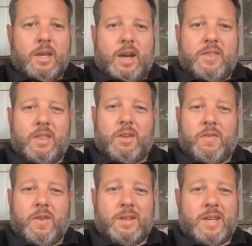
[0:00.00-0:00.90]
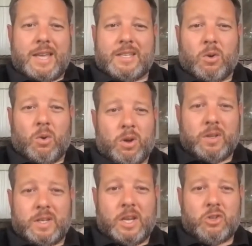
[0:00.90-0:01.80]
I think they're fantastic
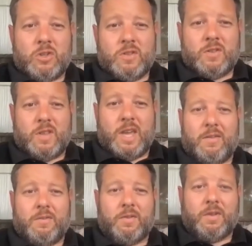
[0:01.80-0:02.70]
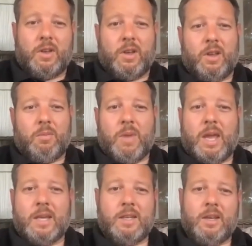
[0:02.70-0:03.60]
organizations. They have an
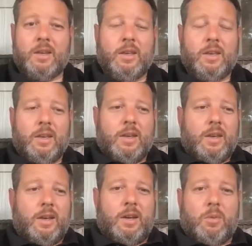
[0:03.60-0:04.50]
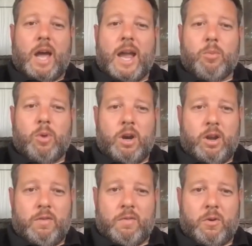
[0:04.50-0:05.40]
amazing
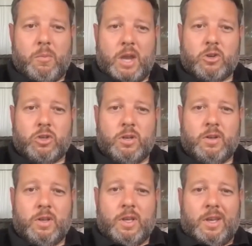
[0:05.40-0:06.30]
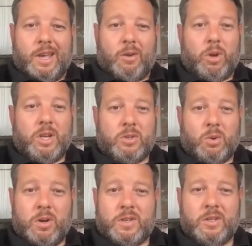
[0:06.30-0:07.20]
library of information and
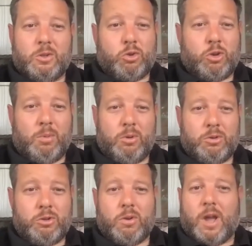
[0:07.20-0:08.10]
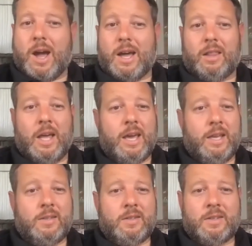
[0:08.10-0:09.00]
resources, troubleshoot
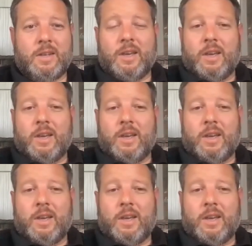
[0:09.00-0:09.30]
hotlines,